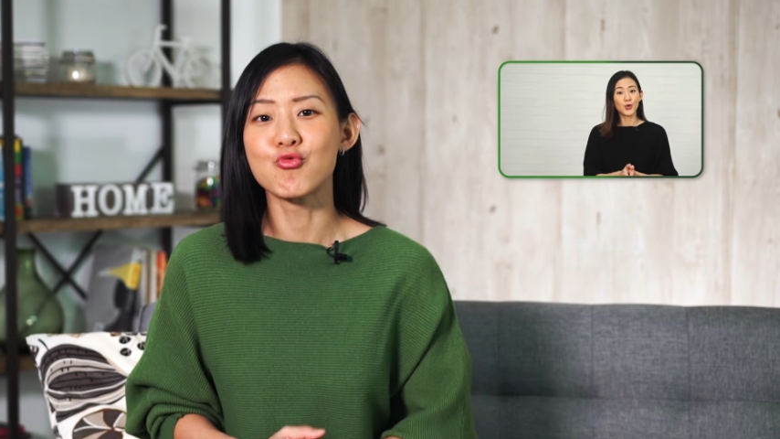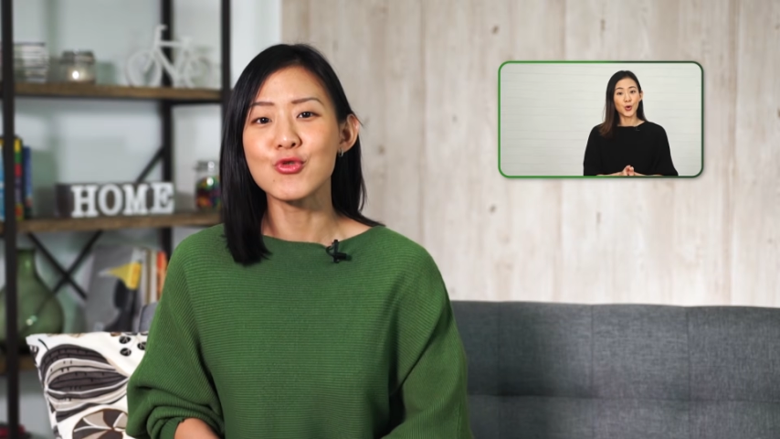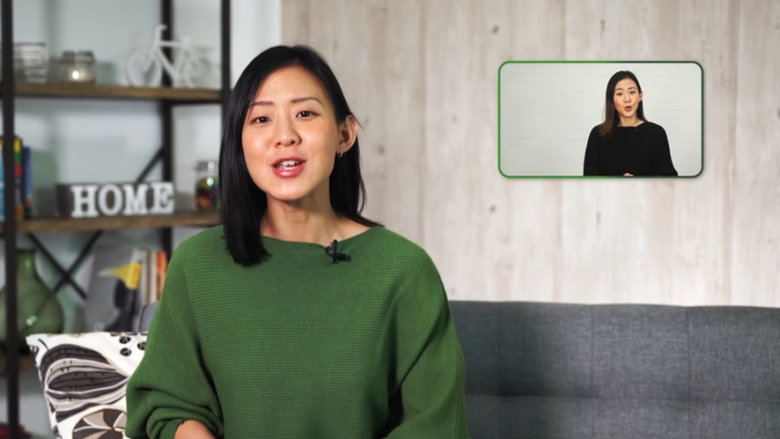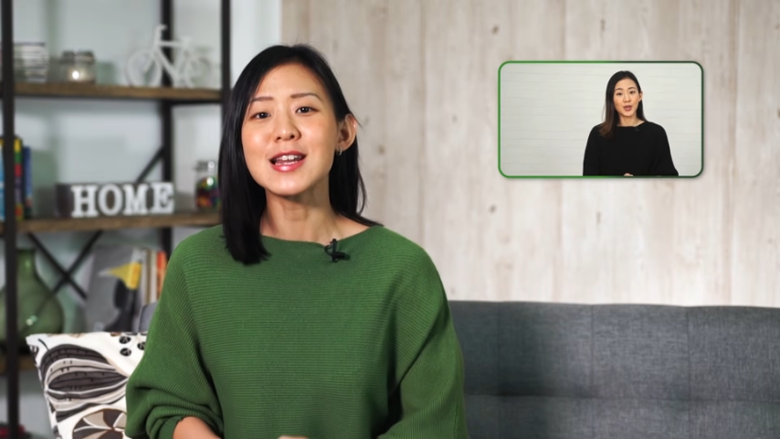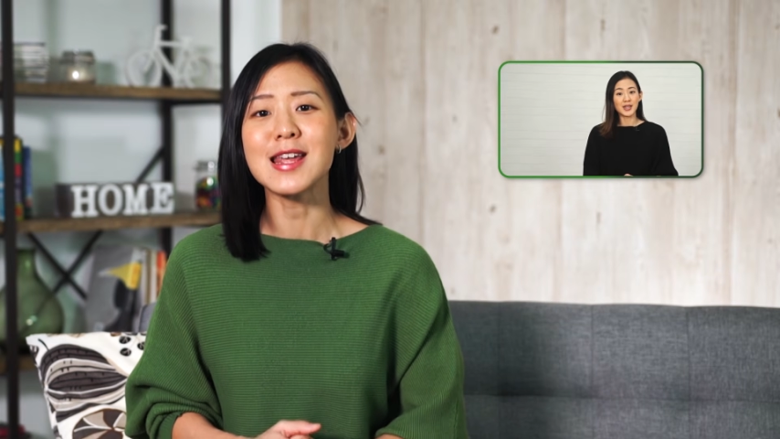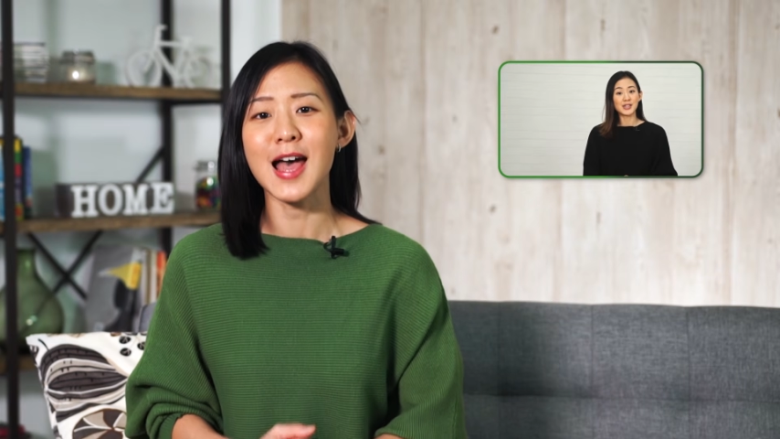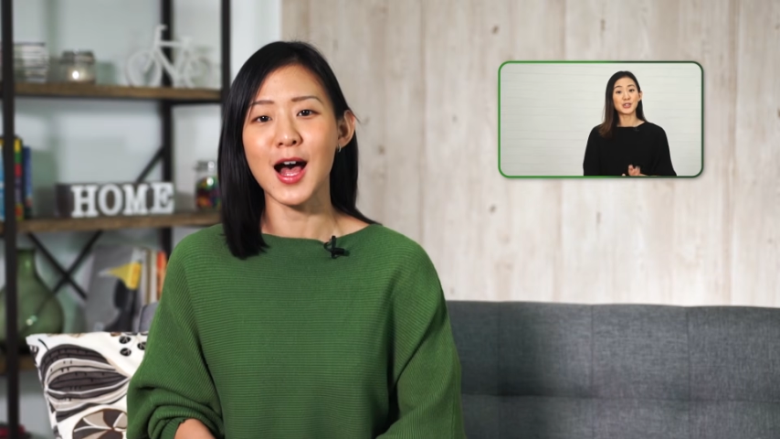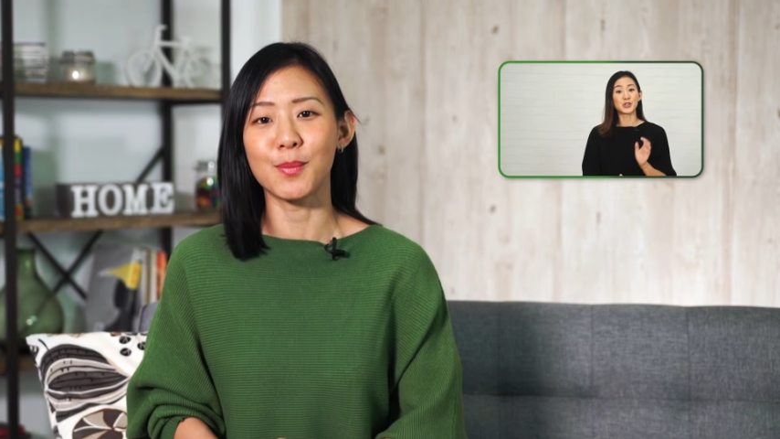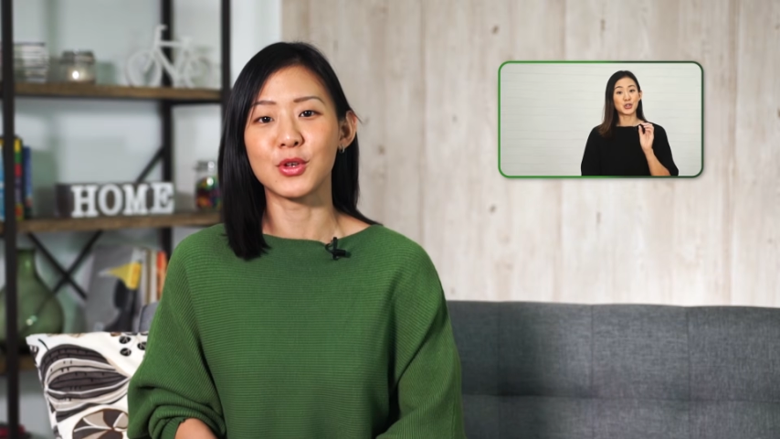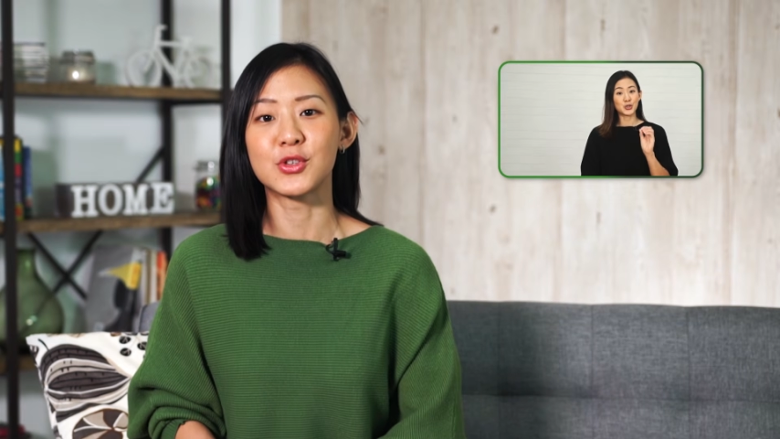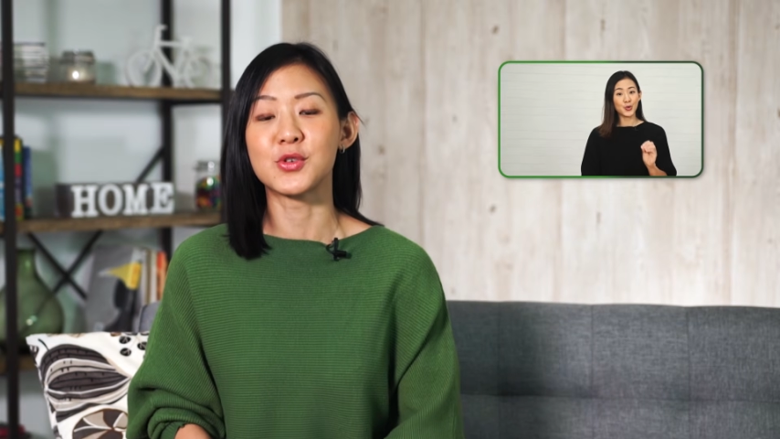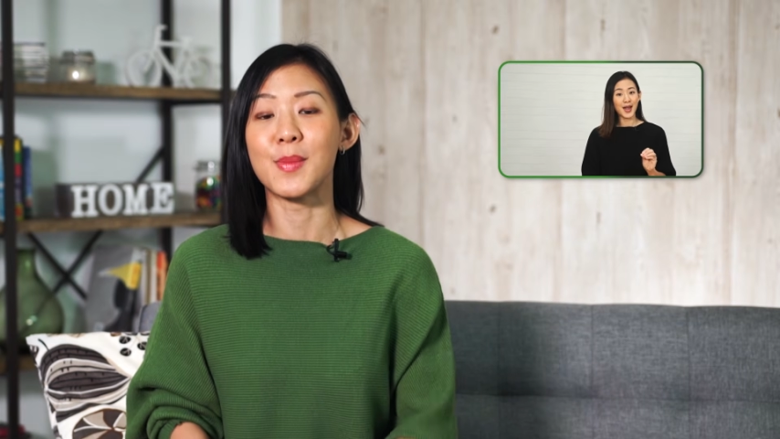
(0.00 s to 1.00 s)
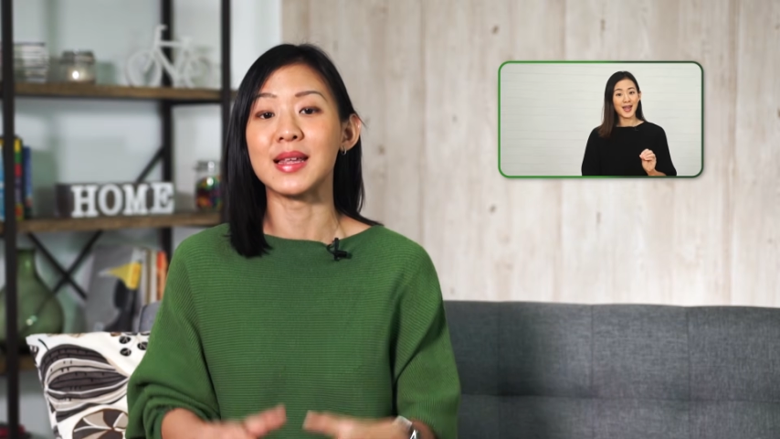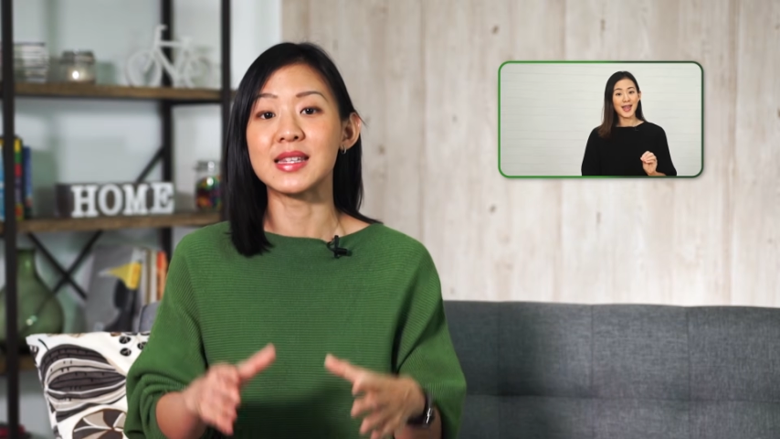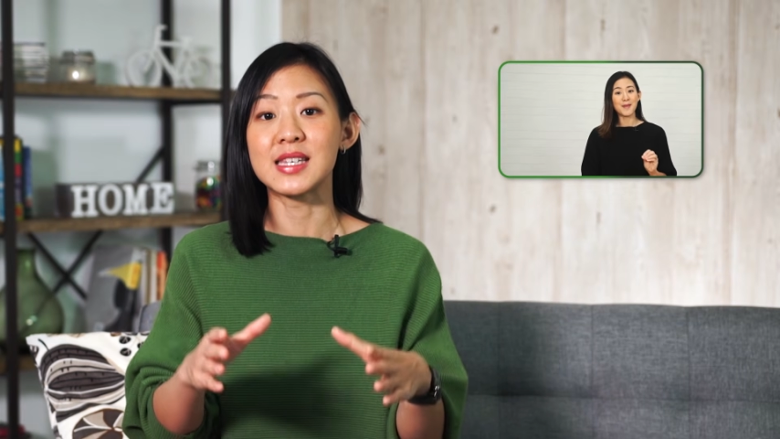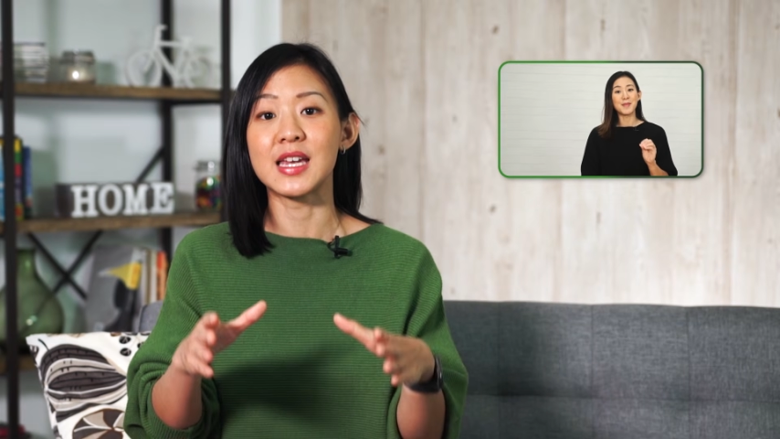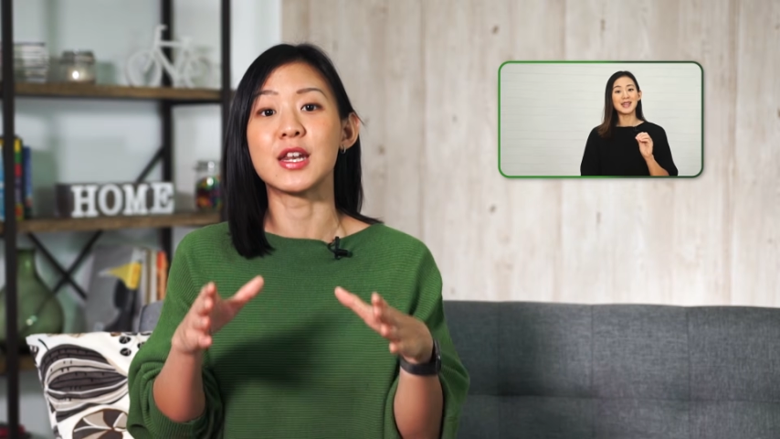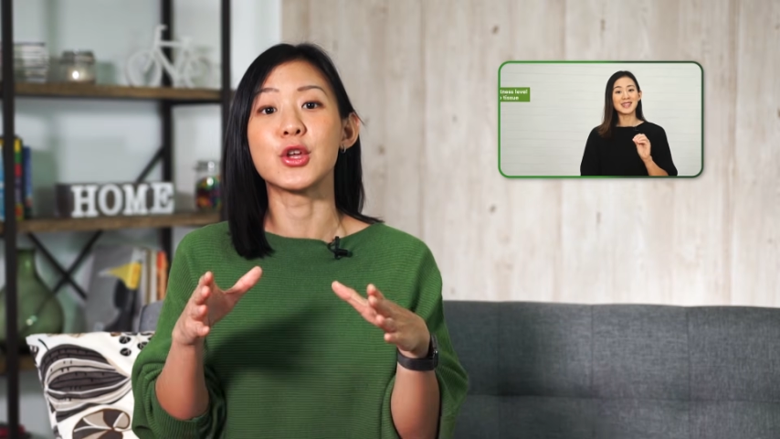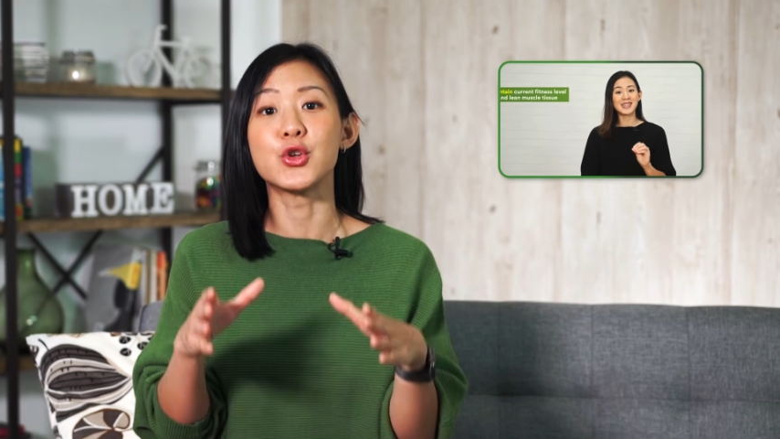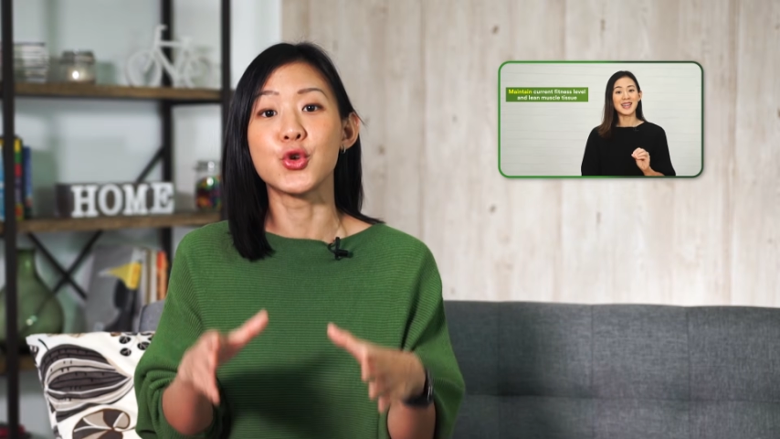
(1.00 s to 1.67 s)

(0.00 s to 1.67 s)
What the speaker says: really help you to maintain